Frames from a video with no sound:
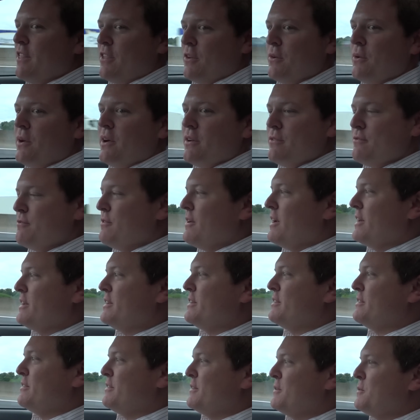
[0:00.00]
it's quite
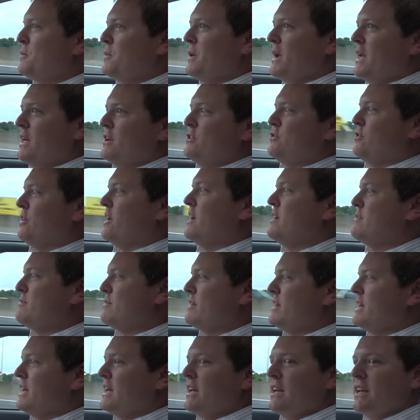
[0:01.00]
fun that we're
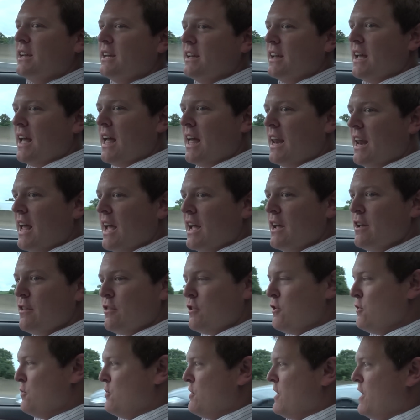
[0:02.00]
driving in
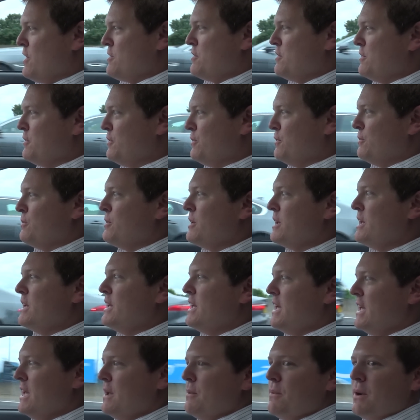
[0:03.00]
a 2003
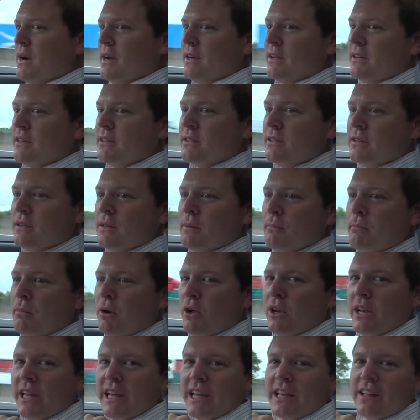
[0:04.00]
E-Wagon
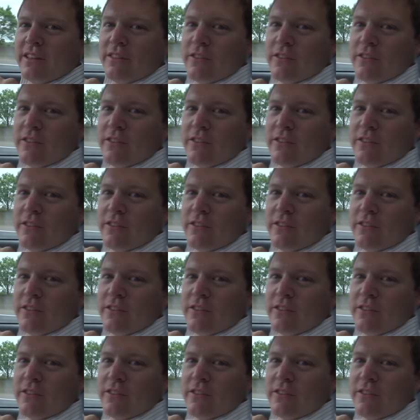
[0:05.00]
pulling